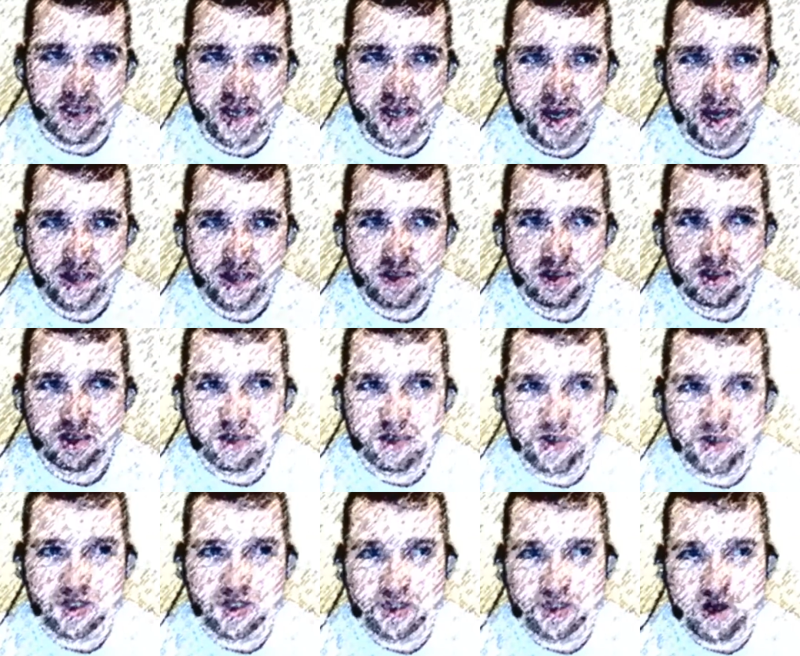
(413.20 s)
text, or
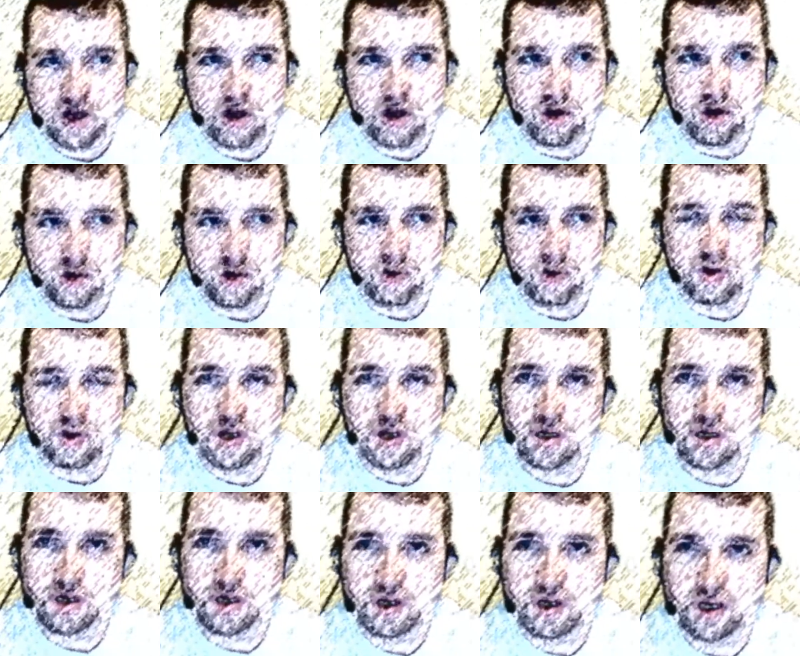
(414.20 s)
dismissing the whole
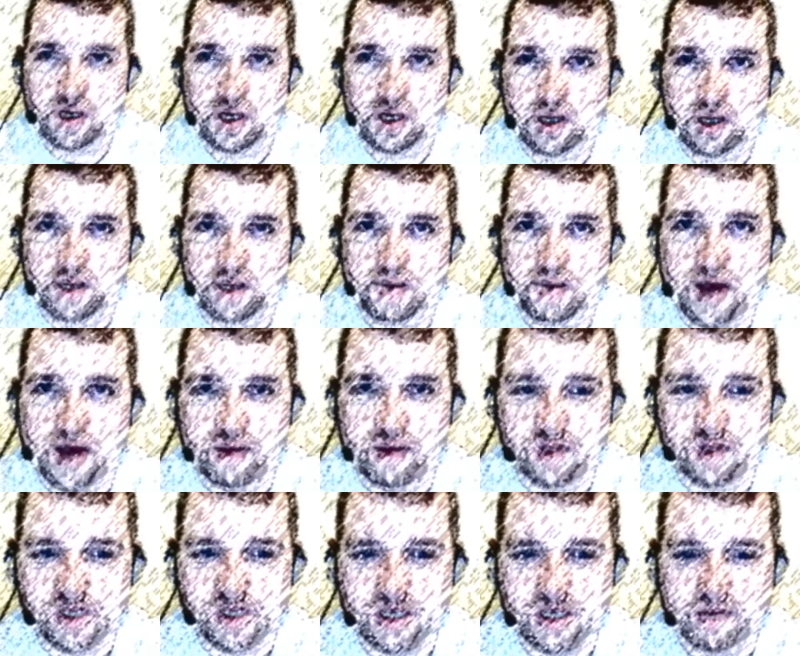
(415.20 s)
Bible
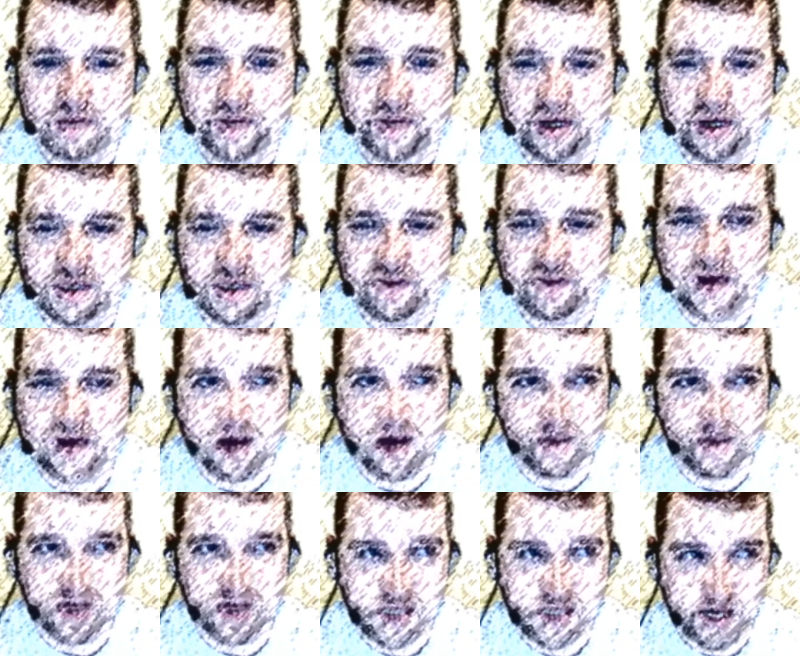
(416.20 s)
itself because of
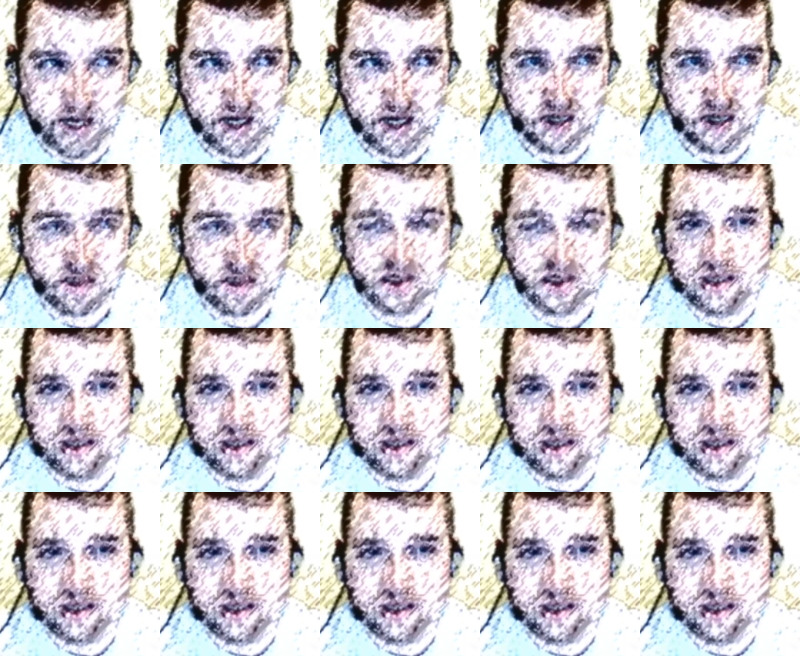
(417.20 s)
copyist errors.